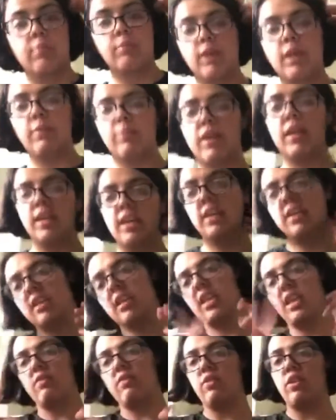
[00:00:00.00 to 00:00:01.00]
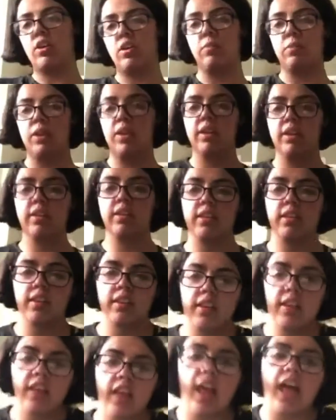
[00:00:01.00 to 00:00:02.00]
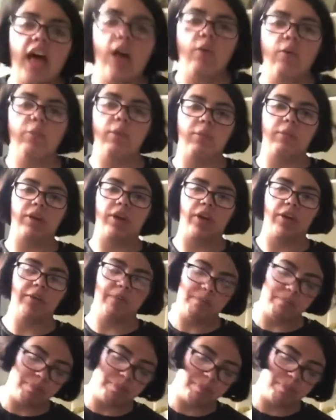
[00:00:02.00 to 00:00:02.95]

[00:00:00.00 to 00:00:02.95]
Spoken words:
Maybe give it a couple of years. I will probably go.